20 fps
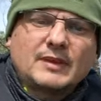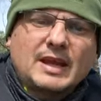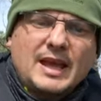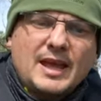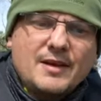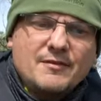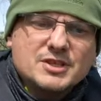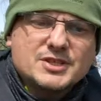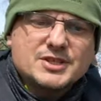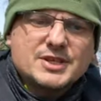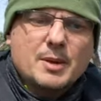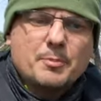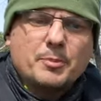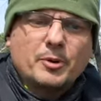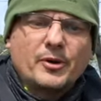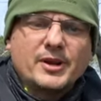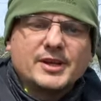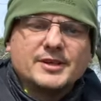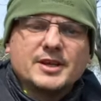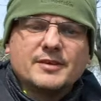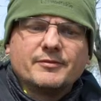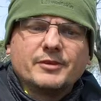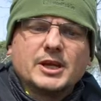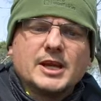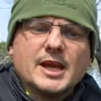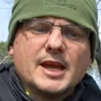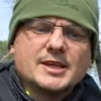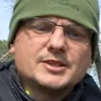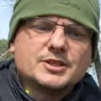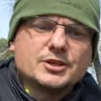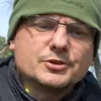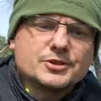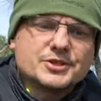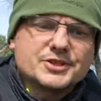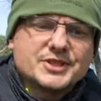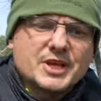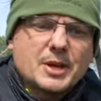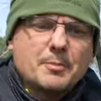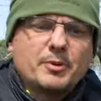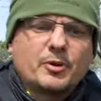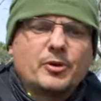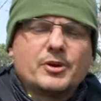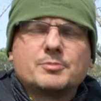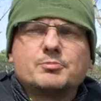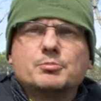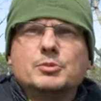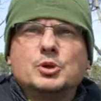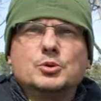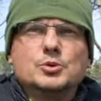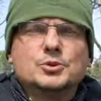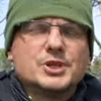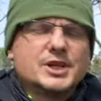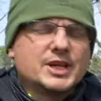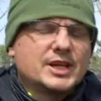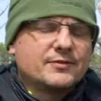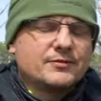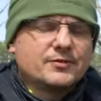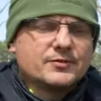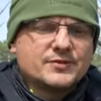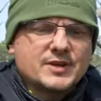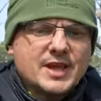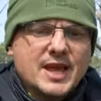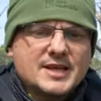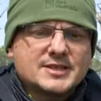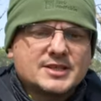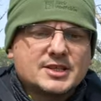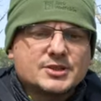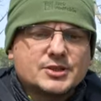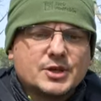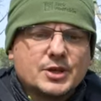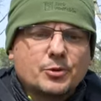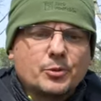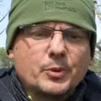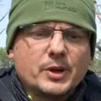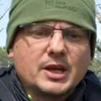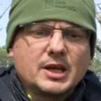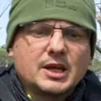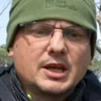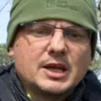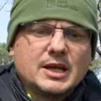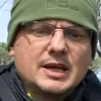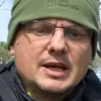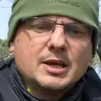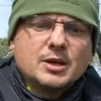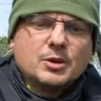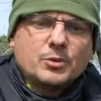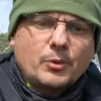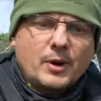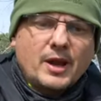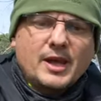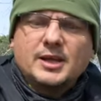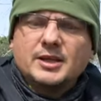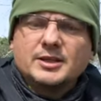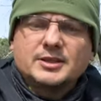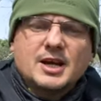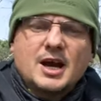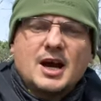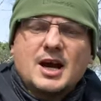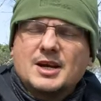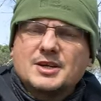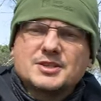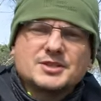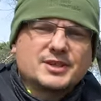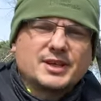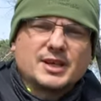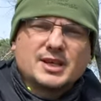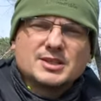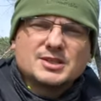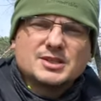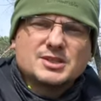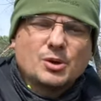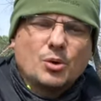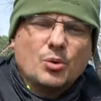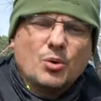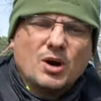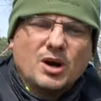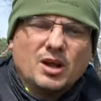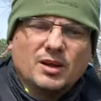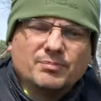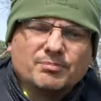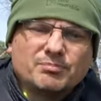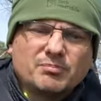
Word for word: Have a separate navigator, separate music if necessary, credit cards and so on,